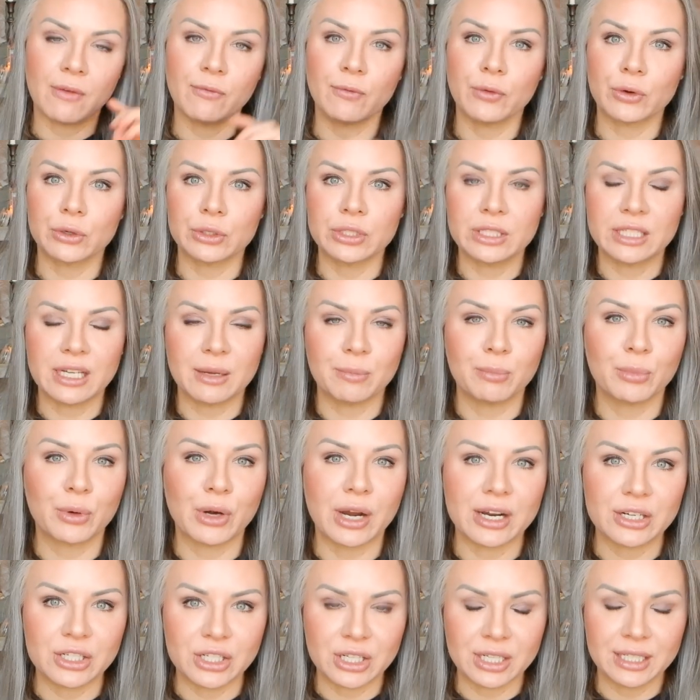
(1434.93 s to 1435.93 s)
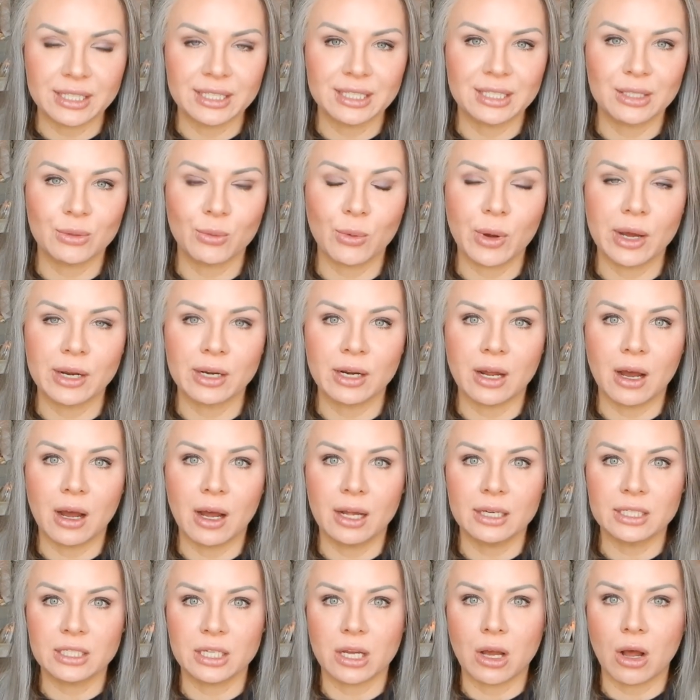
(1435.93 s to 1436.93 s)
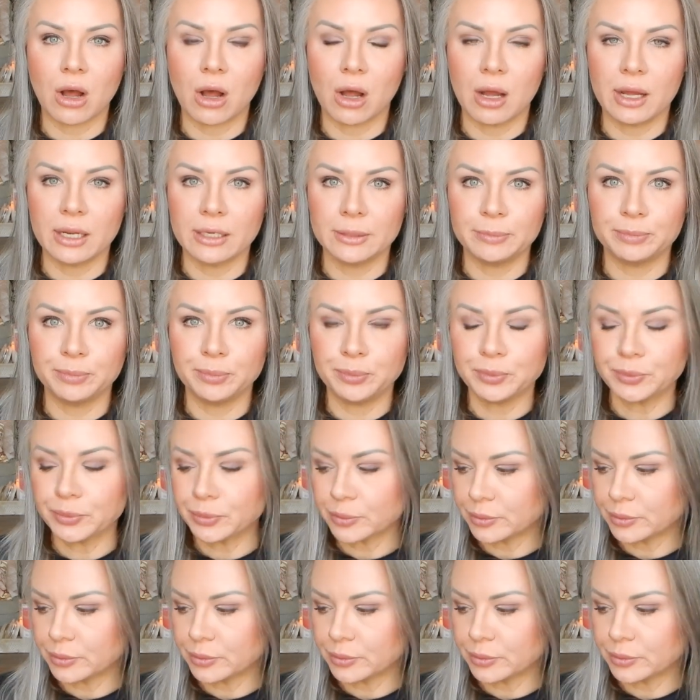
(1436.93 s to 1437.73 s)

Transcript: first impressions, whatnot on